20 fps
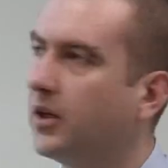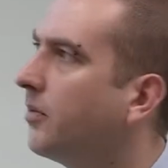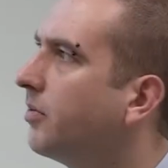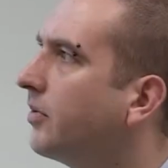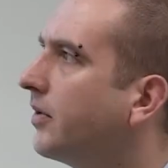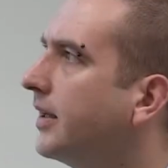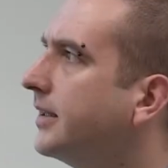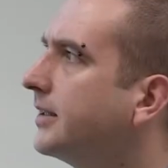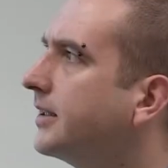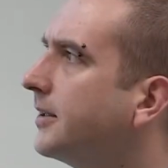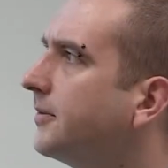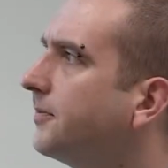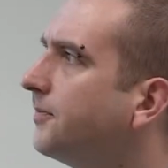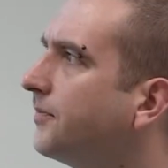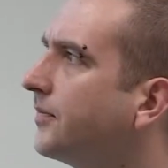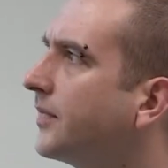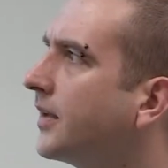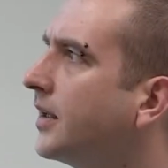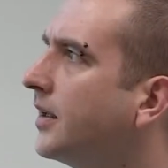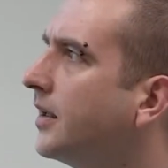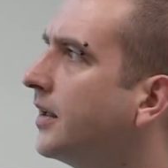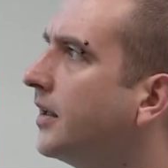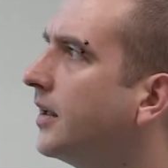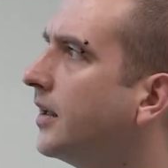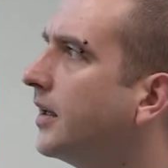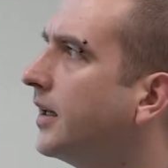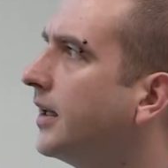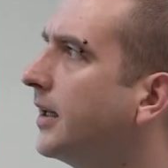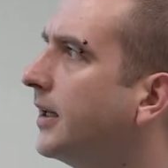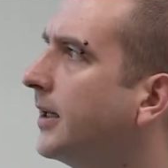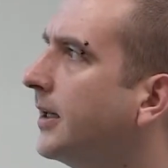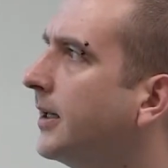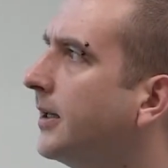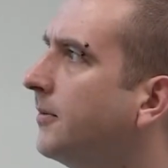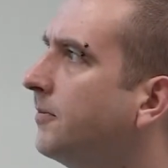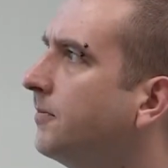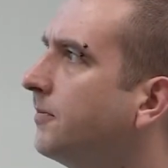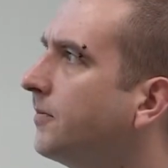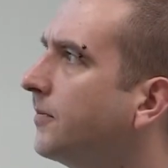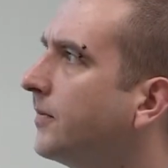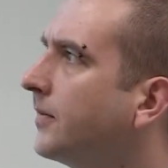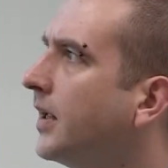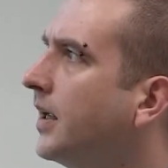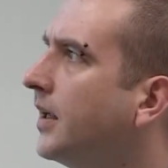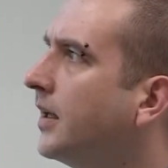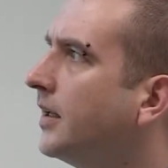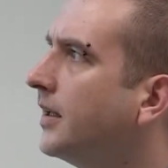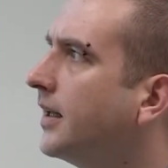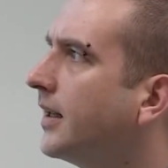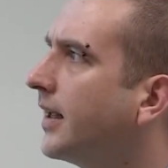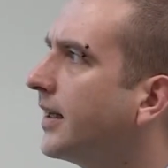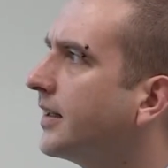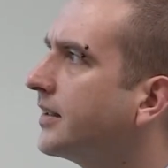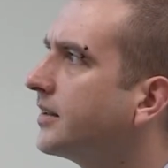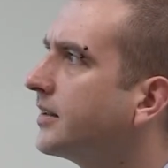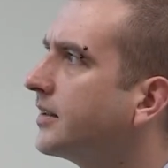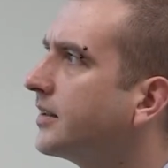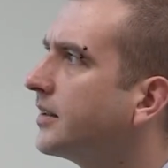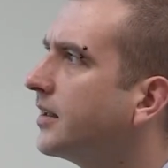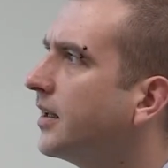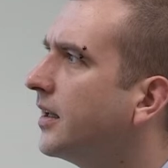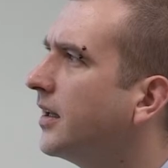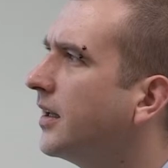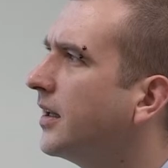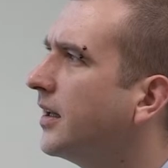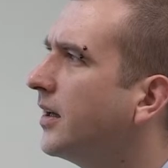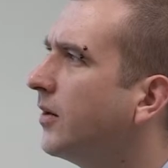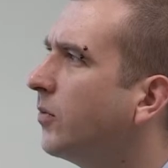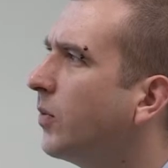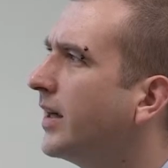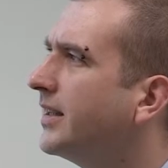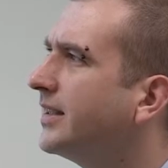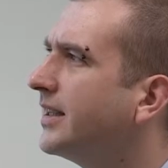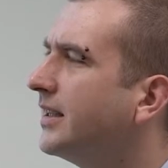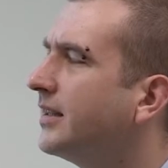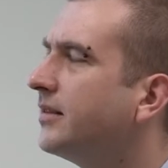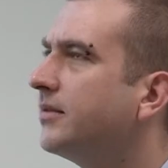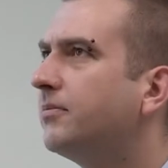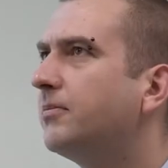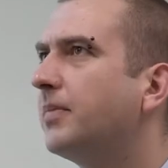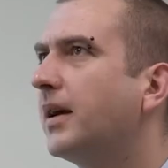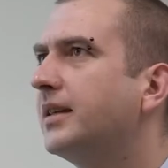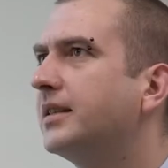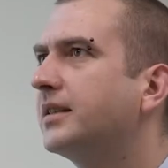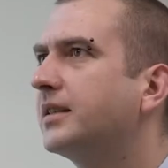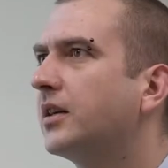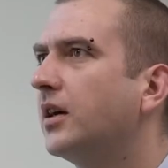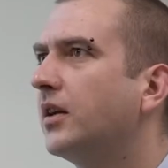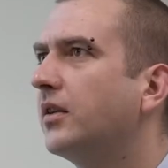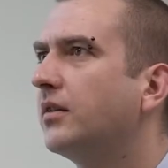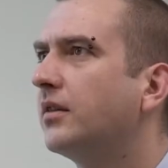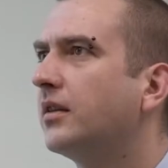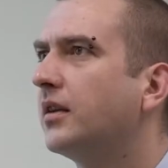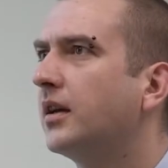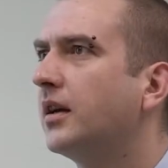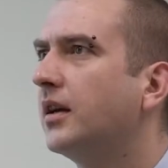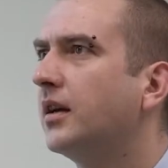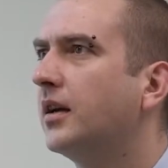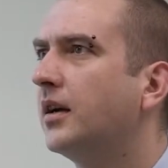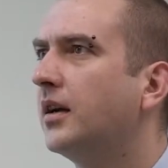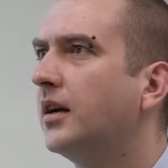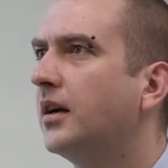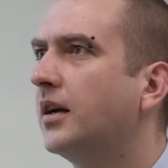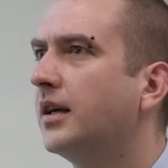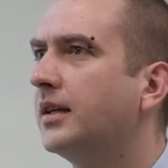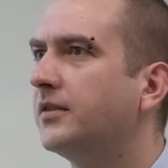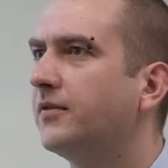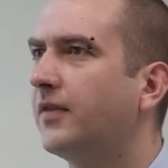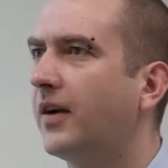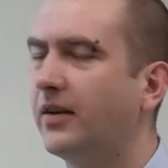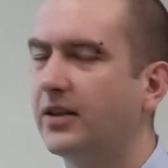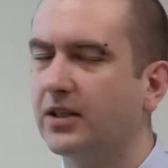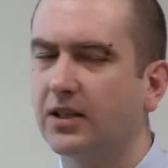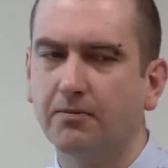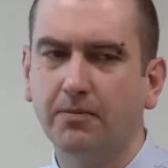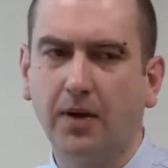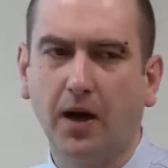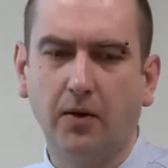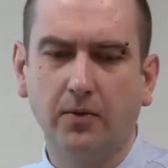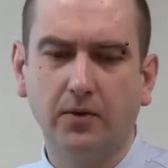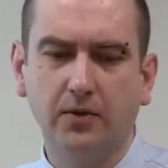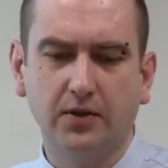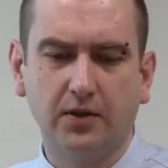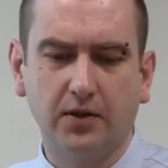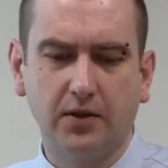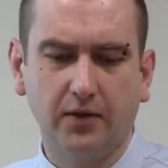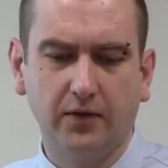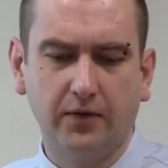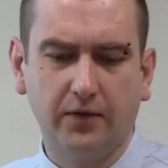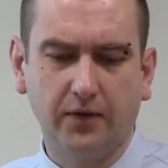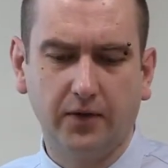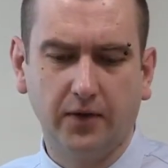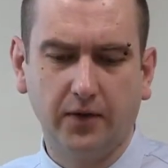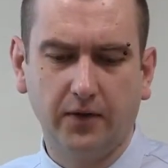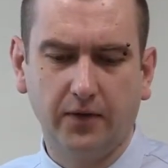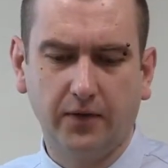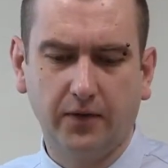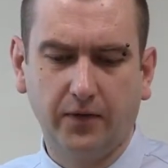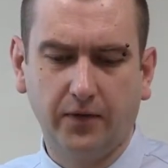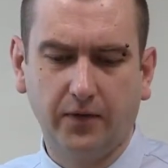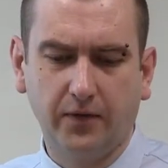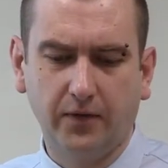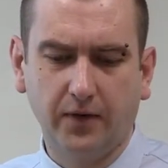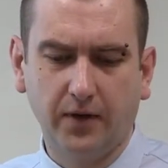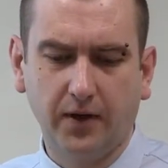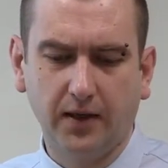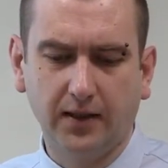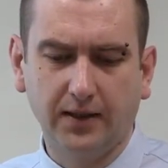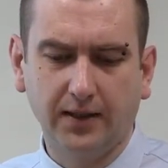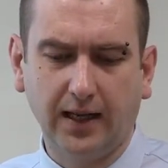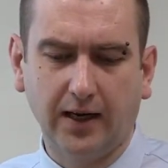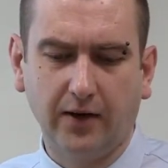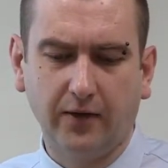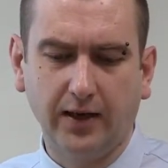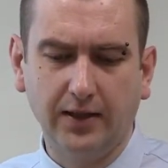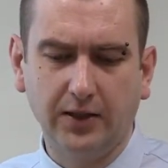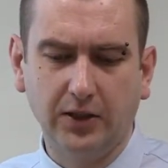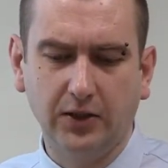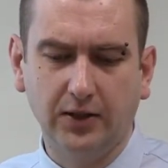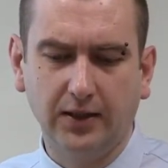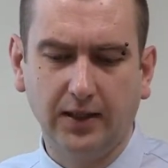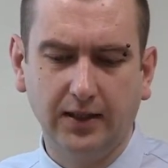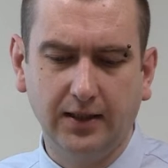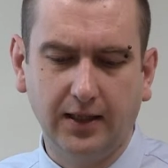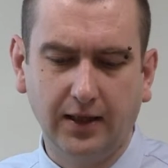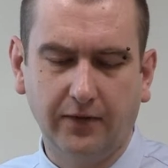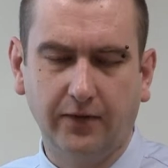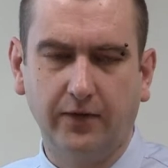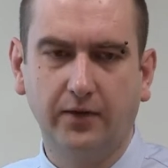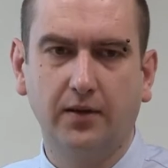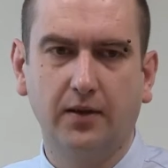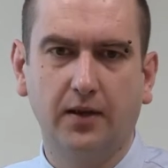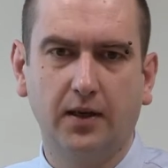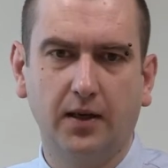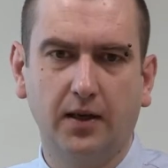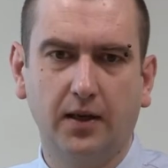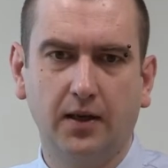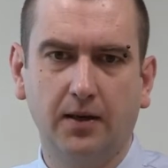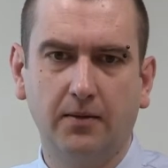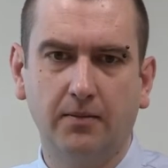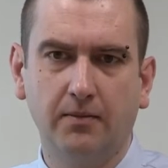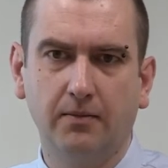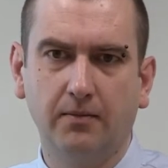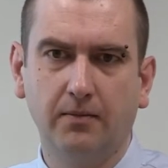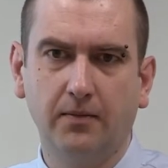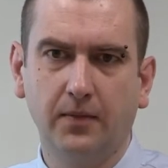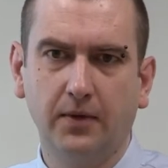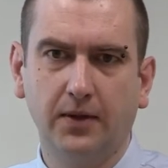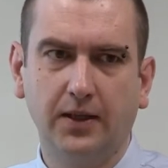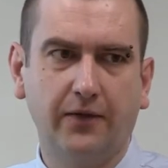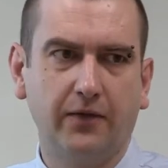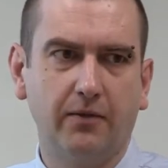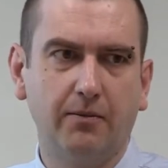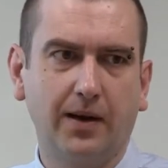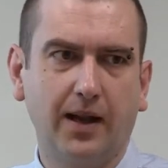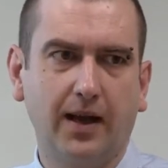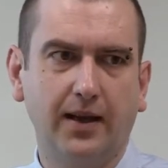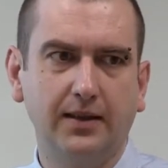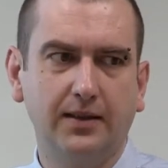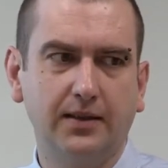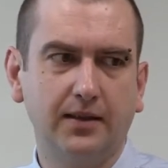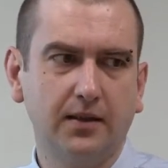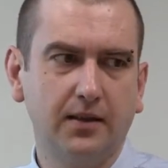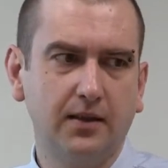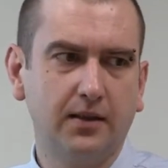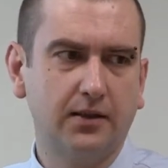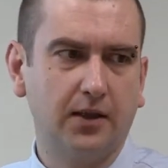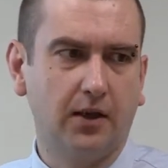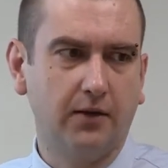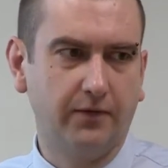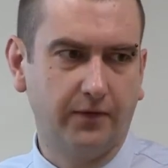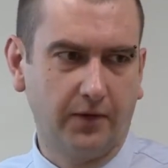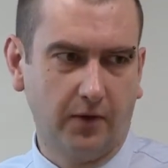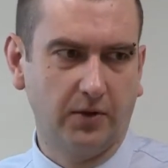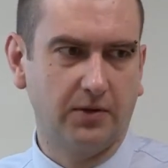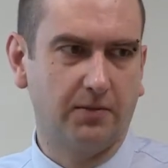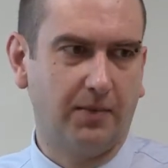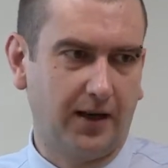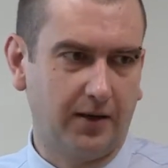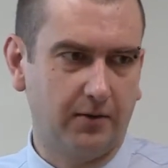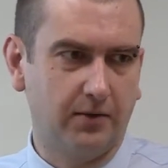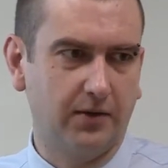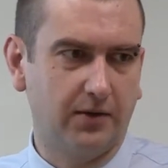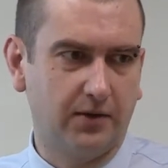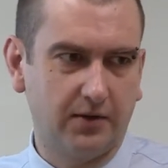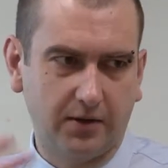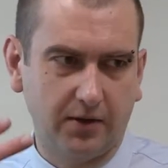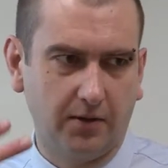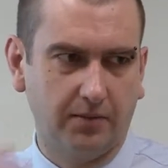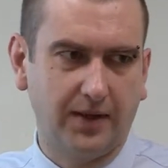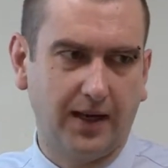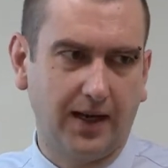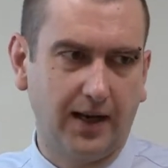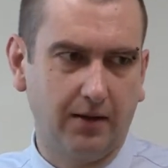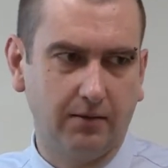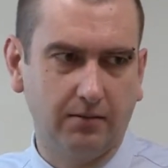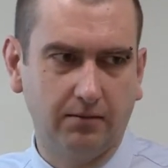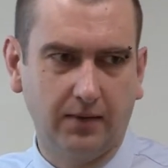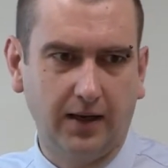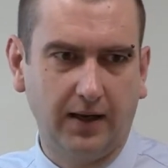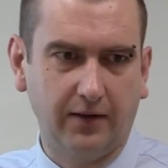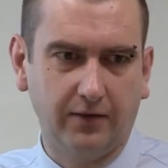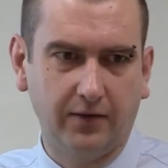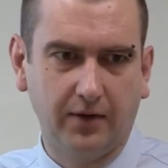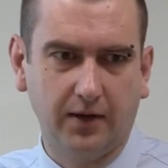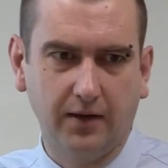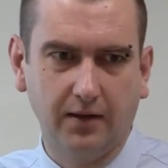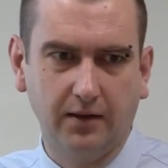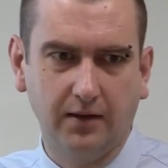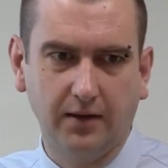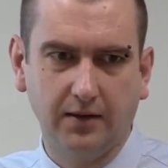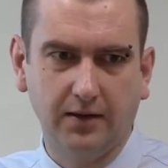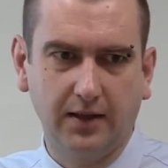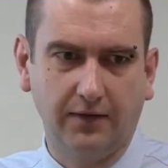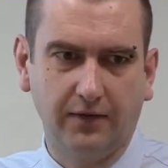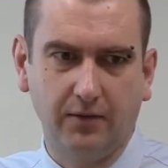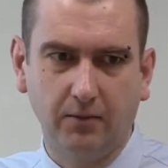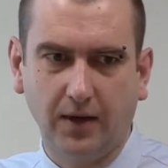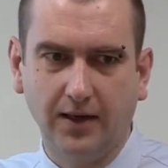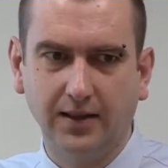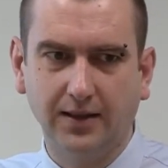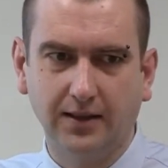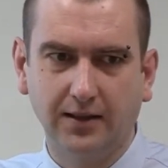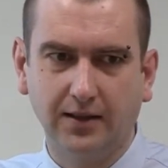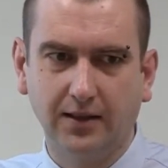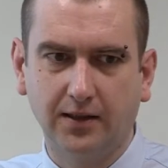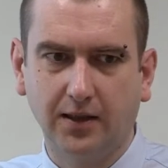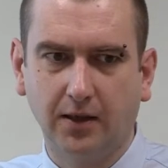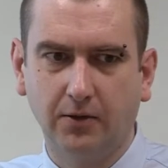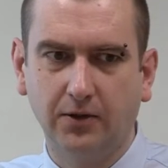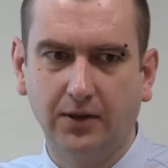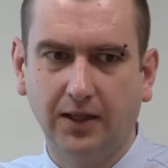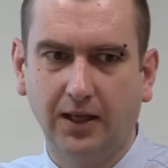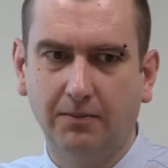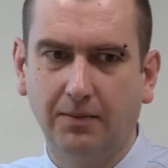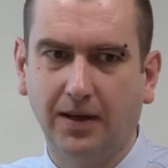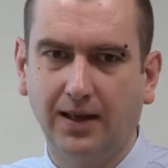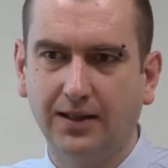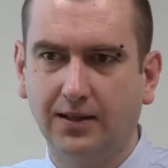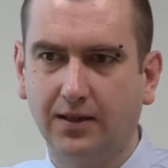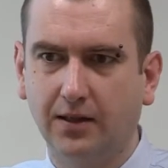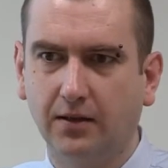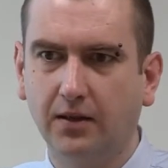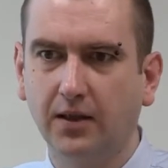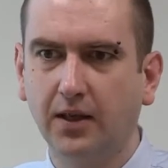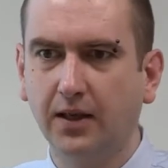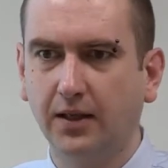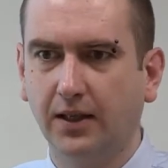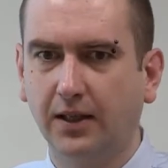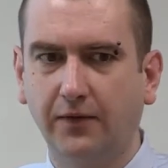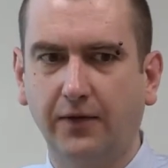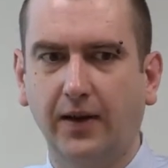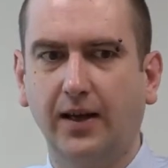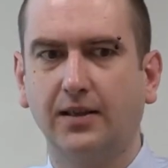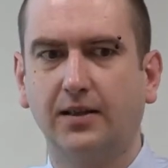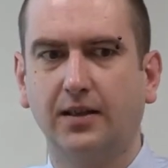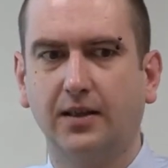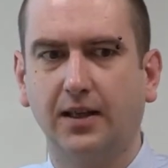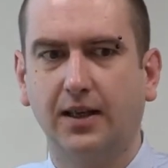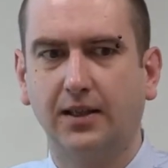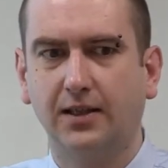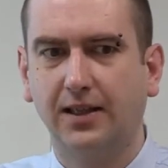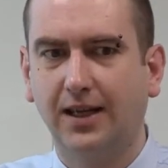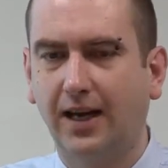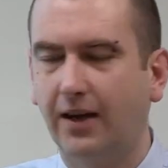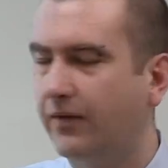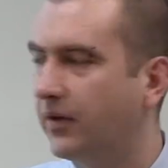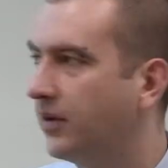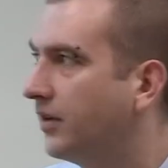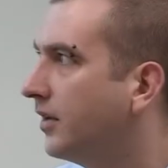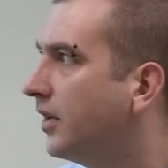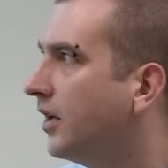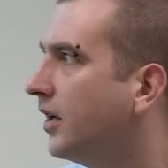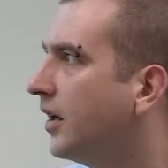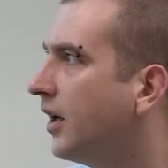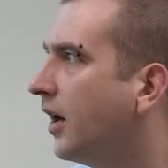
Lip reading: operator. Now that's weighted based on its various components of accelerations in different planes. So forwards, backwards, up, down, left, right, and there's different weightings associated based on the effects that they actually have on